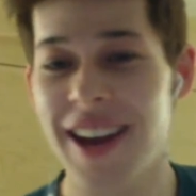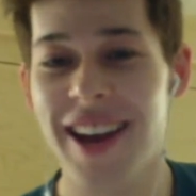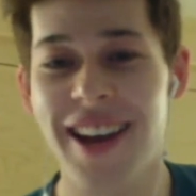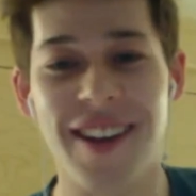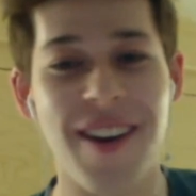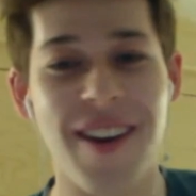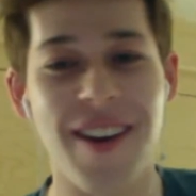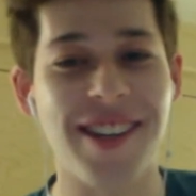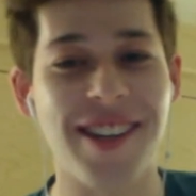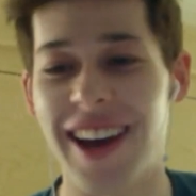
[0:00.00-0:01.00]

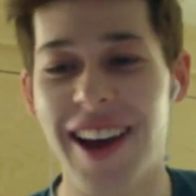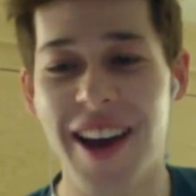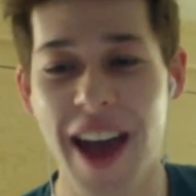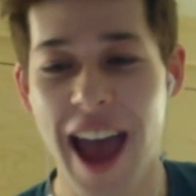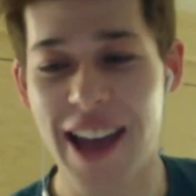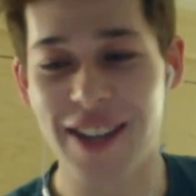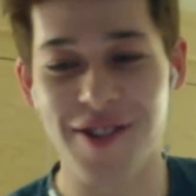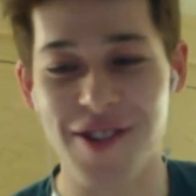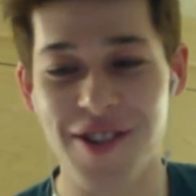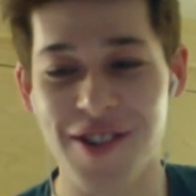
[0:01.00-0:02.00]
to
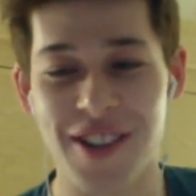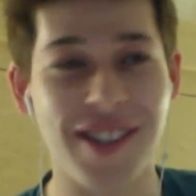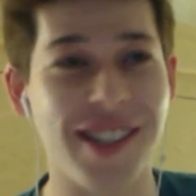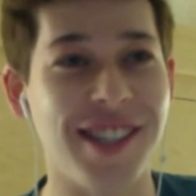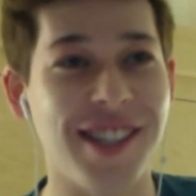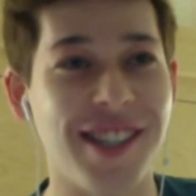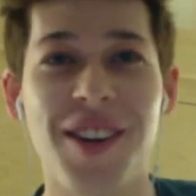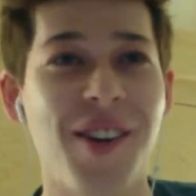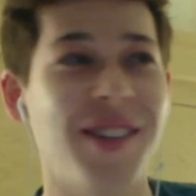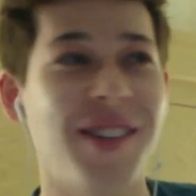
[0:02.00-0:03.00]
Andrew's season
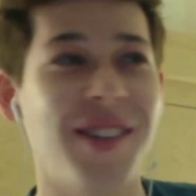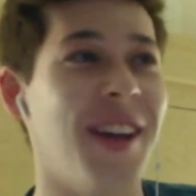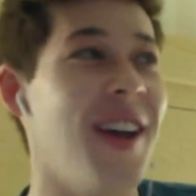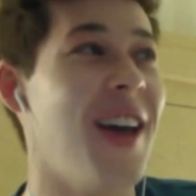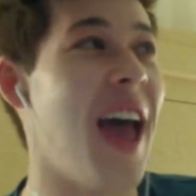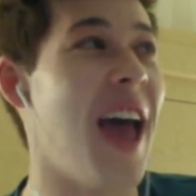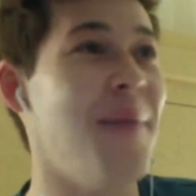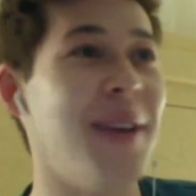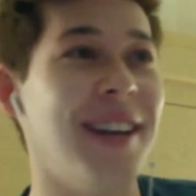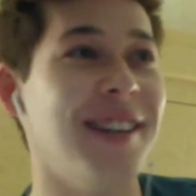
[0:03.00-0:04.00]
2, to Emmett
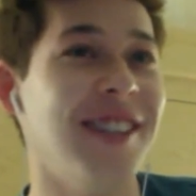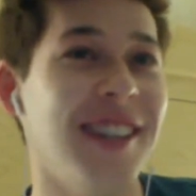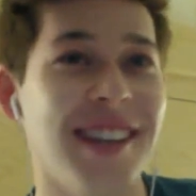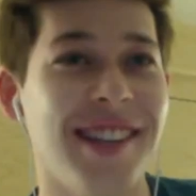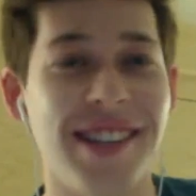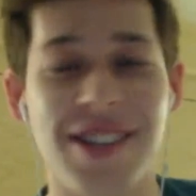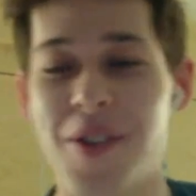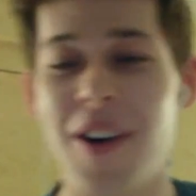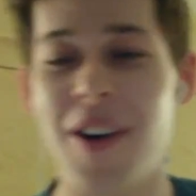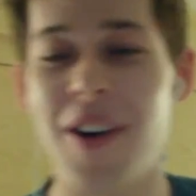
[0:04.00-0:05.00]
and Jillian season
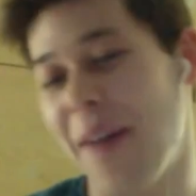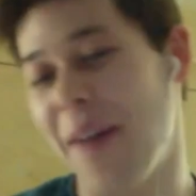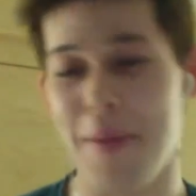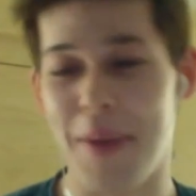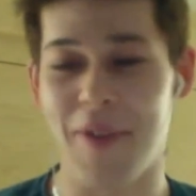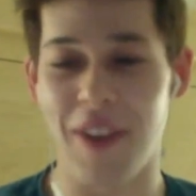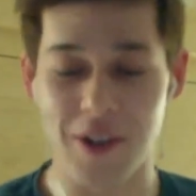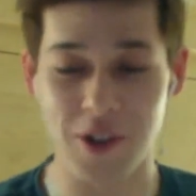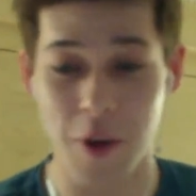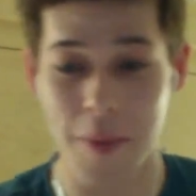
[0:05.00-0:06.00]
1. I'm not a big fan of
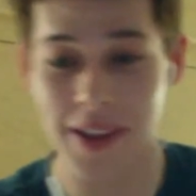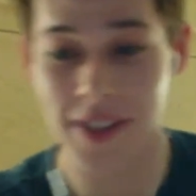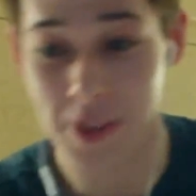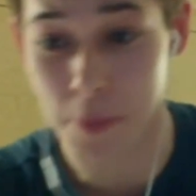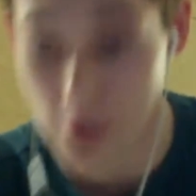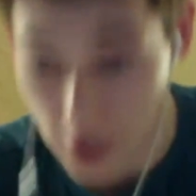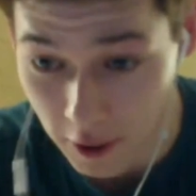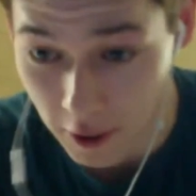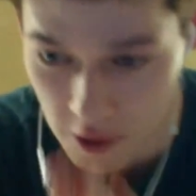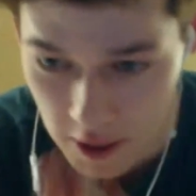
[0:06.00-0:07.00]
showmances, and
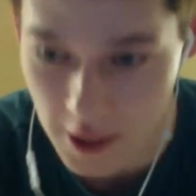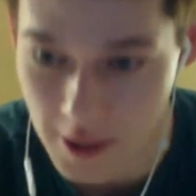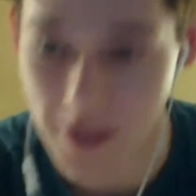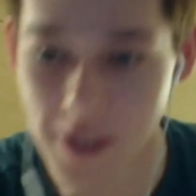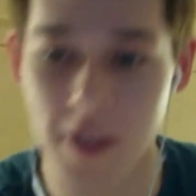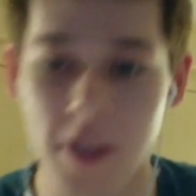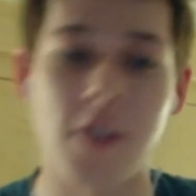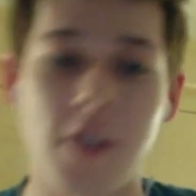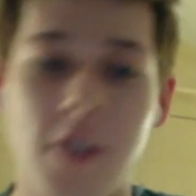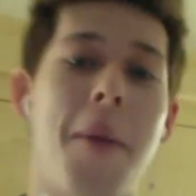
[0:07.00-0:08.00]
particularly this season, the
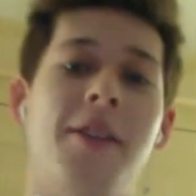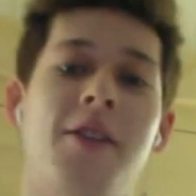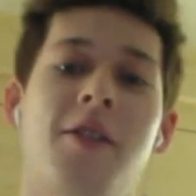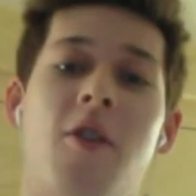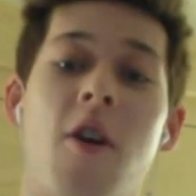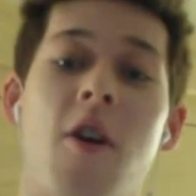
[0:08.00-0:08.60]
showmances are